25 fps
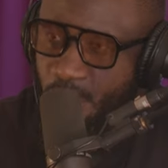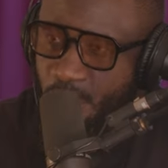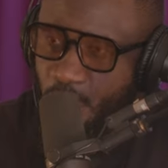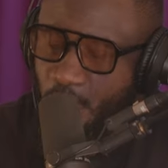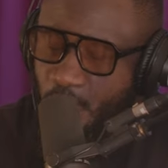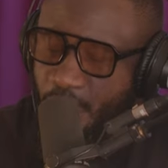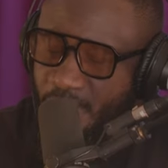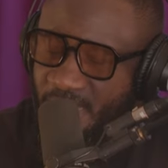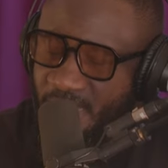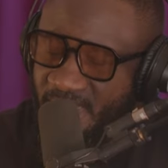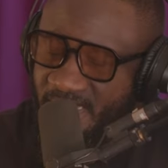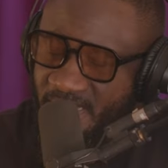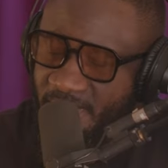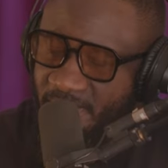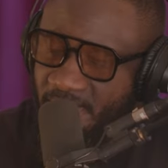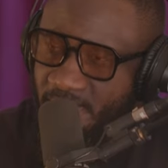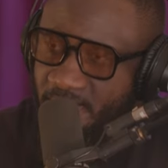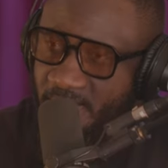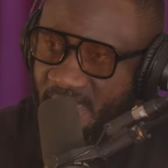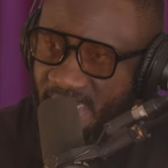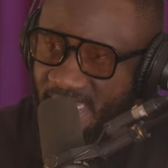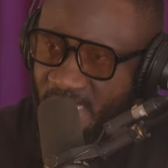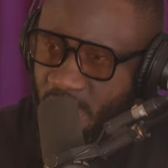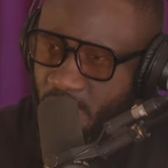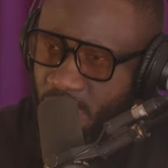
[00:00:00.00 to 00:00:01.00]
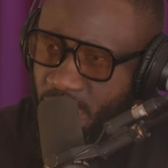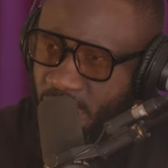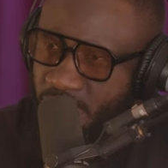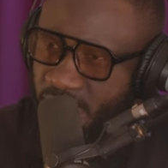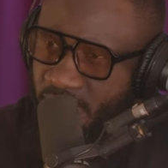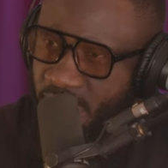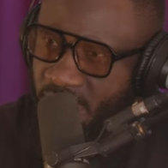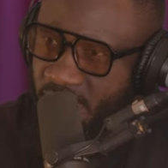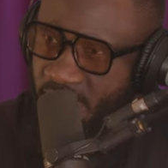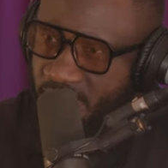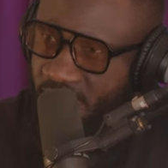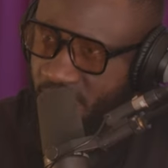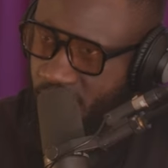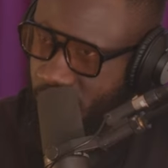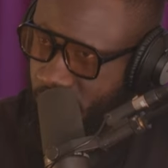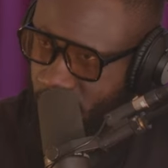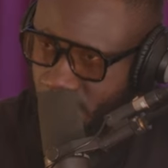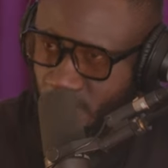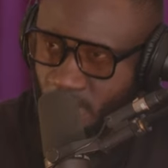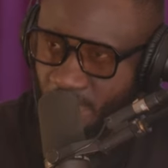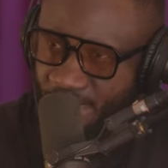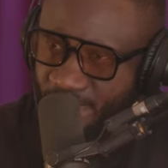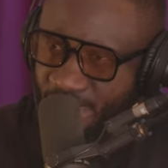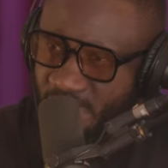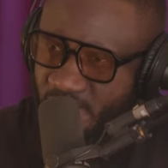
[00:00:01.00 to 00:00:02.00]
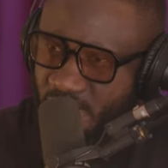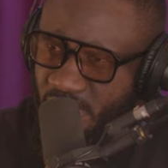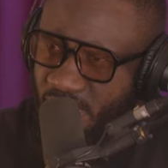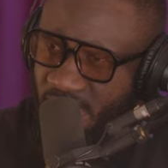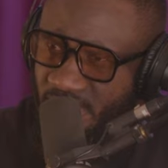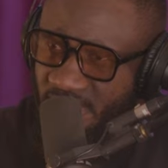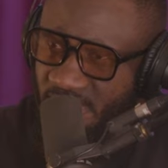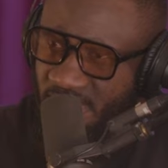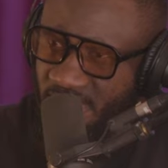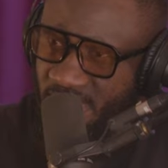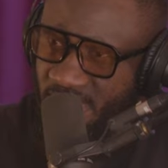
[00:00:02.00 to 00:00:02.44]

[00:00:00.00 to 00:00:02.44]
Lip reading: would earn as a medical officer?